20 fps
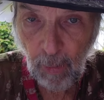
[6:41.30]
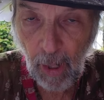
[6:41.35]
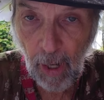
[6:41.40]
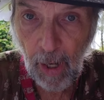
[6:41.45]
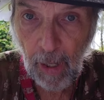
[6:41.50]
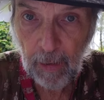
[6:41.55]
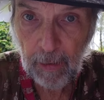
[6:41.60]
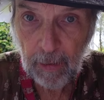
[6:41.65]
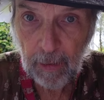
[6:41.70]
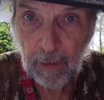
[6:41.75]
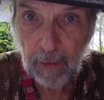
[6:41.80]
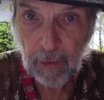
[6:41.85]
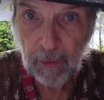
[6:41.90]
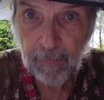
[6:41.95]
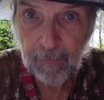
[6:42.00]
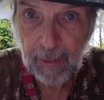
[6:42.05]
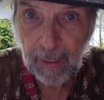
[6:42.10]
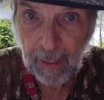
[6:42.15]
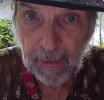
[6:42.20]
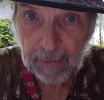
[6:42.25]
body,
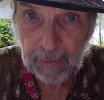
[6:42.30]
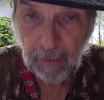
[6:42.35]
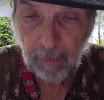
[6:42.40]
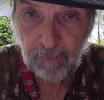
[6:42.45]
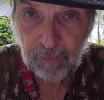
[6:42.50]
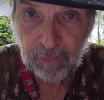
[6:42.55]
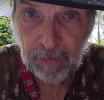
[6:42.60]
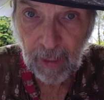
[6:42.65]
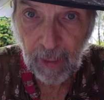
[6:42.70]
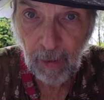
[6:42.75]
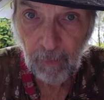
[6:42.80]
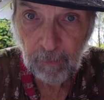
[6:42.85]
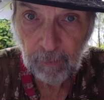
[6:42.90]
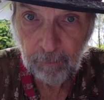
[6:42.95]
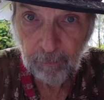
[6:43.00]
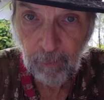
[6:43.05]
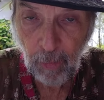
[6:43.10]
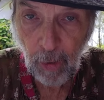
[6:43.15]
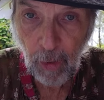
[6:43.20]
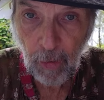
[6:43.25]
and that comes down as
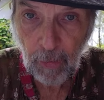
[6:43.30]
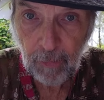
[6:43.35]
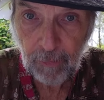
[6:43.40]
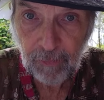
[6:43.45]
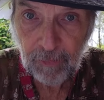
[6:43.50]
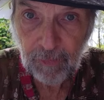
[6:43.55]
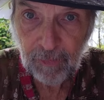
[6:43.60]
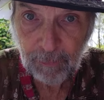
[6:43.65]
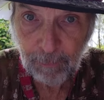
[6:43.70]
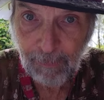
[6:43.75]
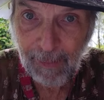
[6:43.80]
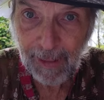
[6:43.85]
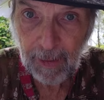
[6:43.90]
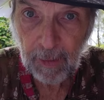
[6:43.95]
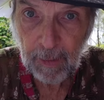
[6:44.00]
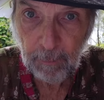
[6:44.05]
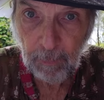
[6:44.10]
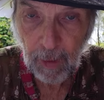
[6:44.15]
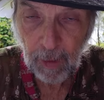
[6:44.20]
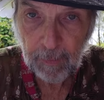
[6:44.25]
far as his
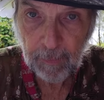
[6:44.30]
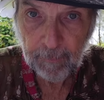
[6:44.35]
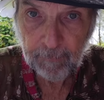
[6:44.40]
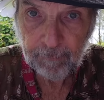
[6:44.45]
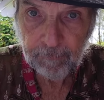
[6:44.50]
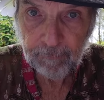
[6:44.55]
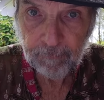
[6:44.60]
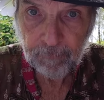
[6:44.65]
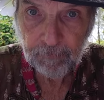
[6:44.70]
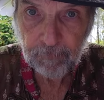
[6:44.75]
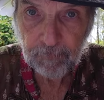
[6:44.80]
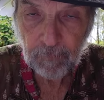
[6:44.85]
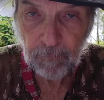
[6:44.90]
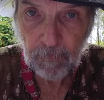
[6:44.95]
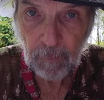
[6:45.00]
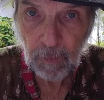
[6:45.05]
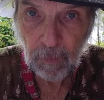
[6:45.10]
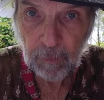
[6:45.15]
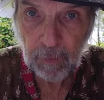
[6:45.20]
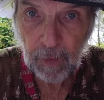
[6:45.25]
belly button.
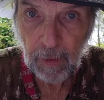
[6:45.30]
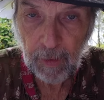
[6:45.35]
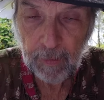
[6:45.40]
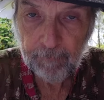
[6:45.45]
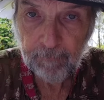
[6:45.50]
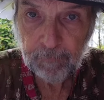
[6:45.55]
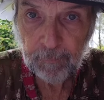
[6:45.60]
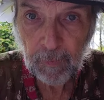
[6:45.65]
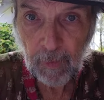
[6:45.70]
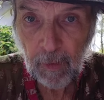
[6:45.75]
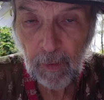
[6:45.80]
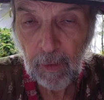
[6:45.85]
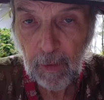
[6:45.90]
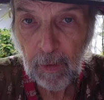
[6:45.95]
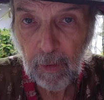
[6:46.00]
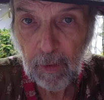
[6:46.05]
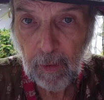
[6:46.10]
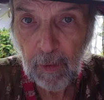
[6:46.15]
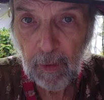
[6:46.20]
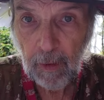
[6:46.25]
Okay?
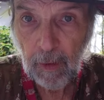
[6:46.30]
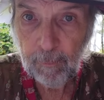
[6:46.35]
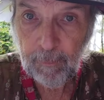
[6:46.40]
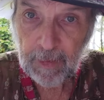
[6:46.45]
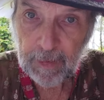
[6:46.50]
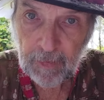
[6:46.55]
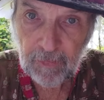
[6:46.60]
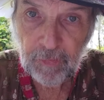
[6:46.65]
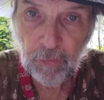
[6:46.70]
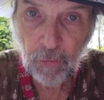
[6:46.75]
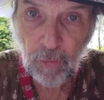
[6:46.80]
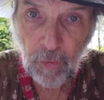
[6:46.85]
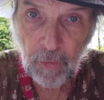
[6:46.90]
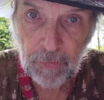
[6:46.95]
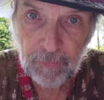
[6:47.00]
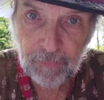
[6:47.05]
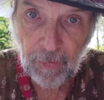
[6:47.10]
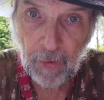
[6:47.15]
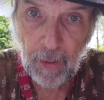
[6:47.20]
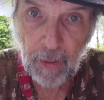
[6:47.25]
I mean, he's
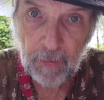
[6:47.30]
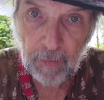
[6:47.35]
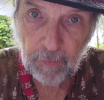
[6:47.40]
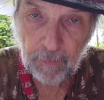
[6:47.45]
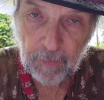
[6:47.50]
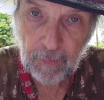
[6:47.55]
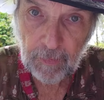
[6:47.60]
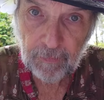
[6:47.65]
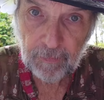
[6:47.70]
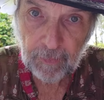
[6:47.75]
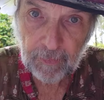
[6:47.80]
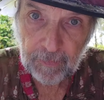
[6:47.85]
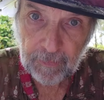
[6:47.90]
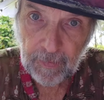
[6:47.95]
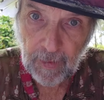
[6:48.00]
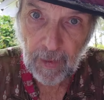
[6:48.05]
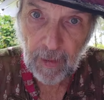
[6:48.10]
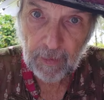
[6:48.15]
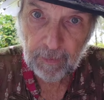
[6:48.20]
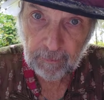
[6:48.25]
horizontal. He's a
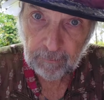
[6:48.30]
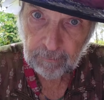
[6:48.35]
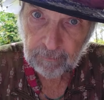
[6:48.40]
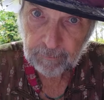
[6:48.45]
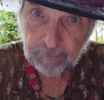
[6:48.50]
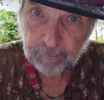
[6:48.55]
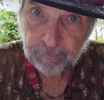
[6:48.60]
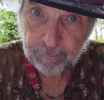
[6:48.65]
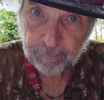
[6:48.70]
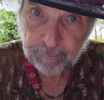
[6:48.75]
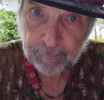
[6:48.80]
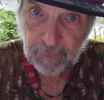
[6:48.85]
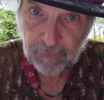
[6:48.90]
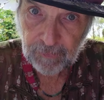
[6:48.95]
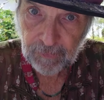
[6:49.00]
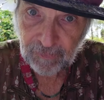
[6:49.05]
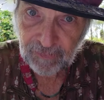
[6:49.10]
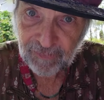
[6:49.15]
dead, he's a